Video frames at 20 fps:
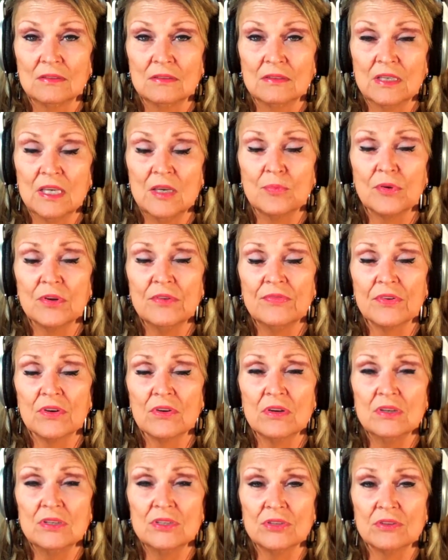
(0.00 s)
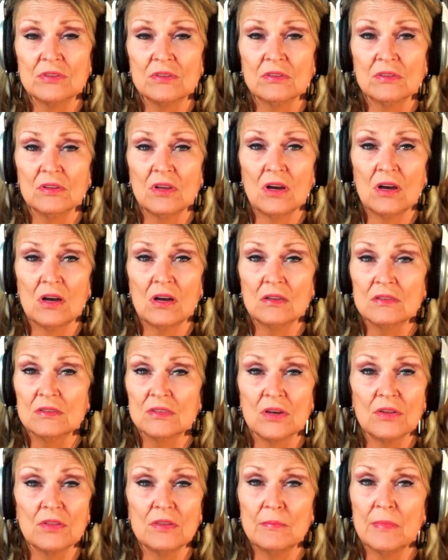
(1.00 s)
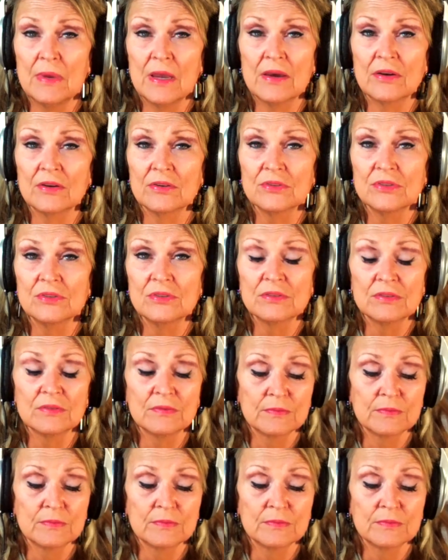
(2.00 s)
Keep referring to the law. It's all that matters.